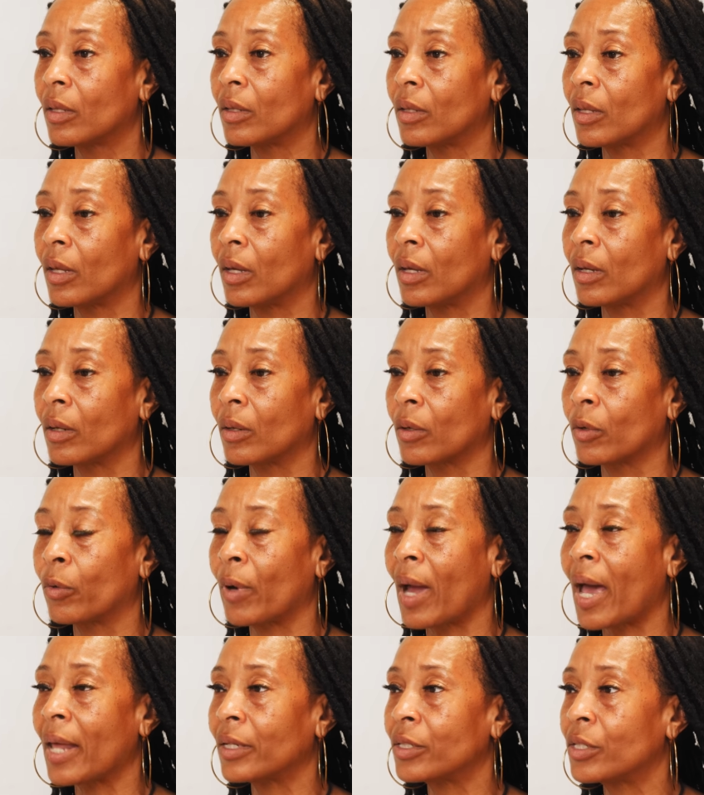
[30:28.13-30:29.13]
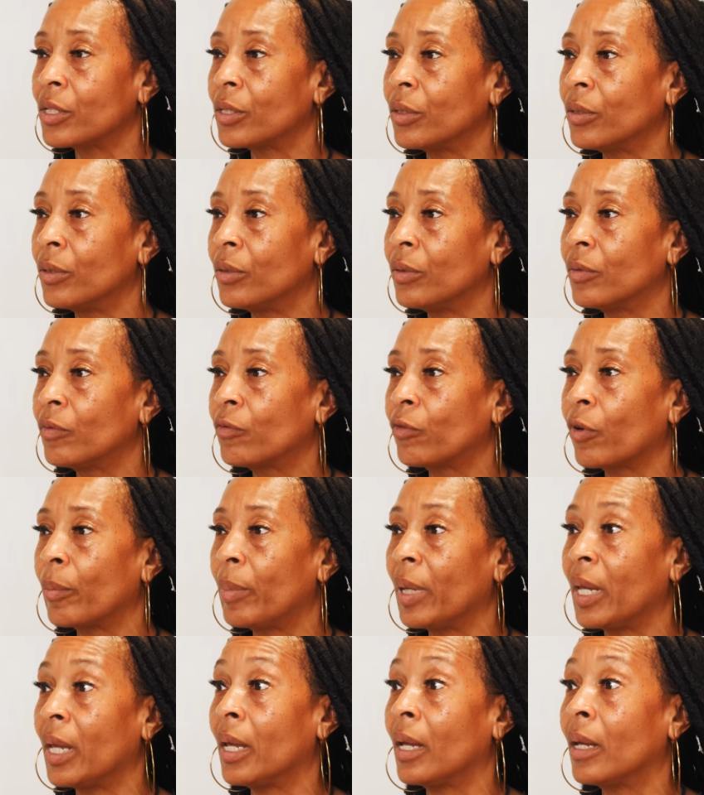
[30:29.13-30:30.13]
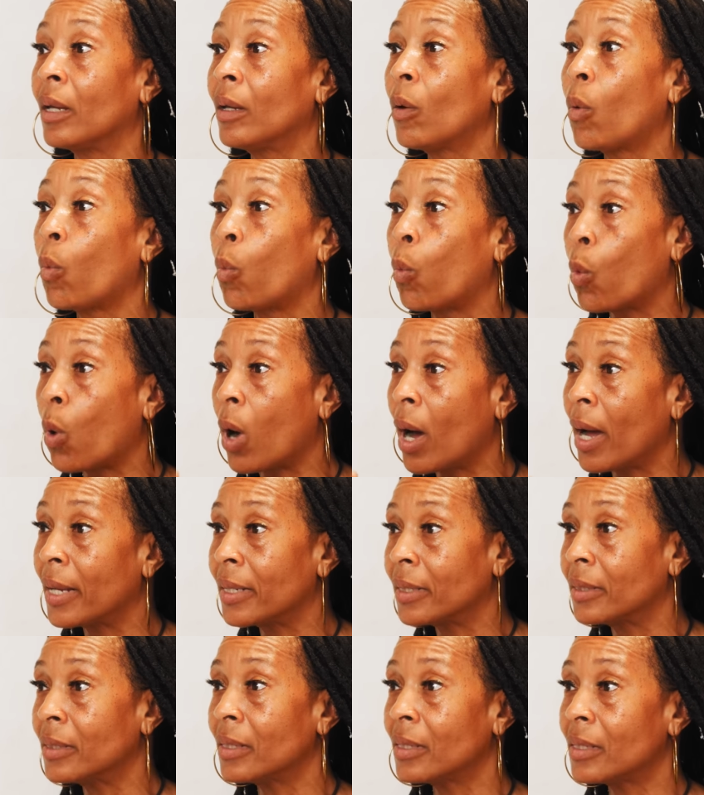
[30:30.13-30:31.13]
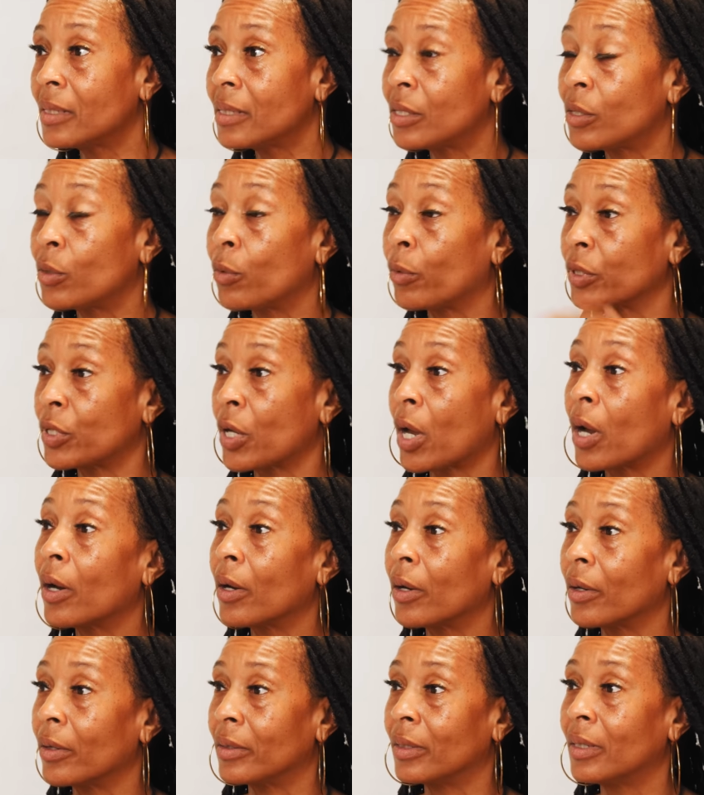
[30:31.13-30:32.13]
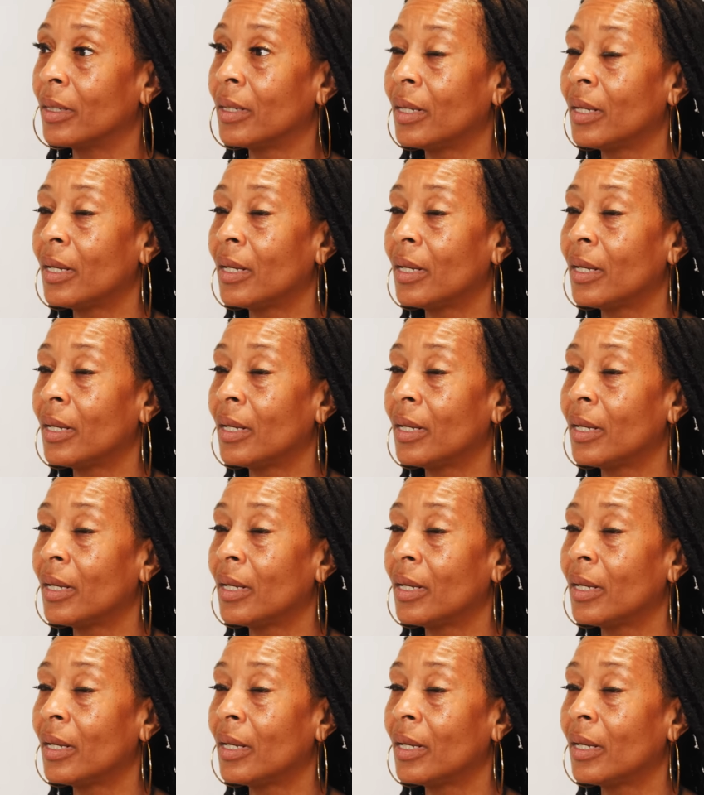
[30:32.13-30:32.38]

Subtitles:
the gratitude for being one to return.